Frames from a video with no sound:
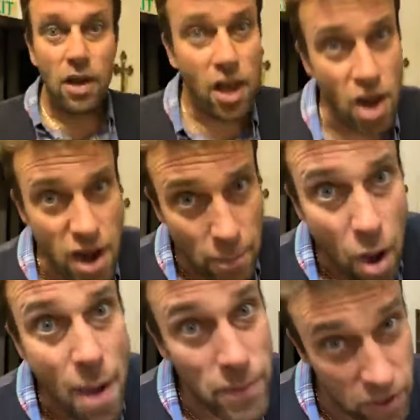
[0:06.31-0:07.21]
And I don't
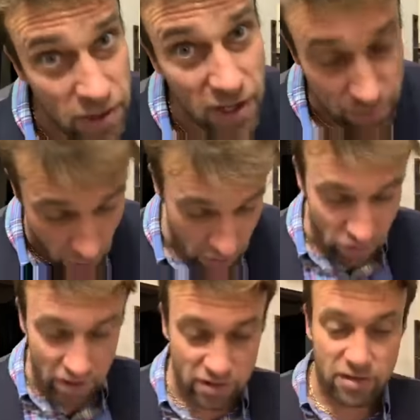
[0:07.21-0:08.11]
mind because it is my
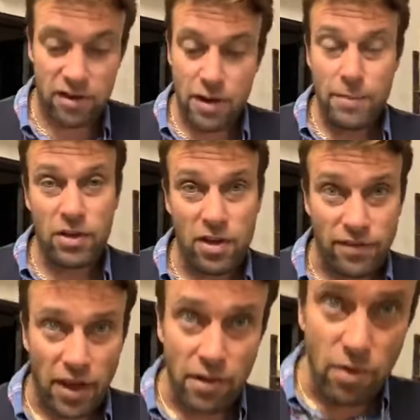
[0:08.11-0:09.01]
address, because
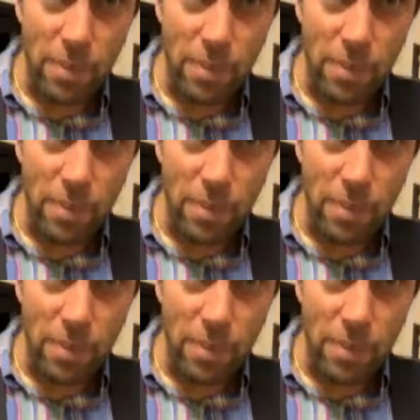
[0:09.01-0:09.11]
I've done every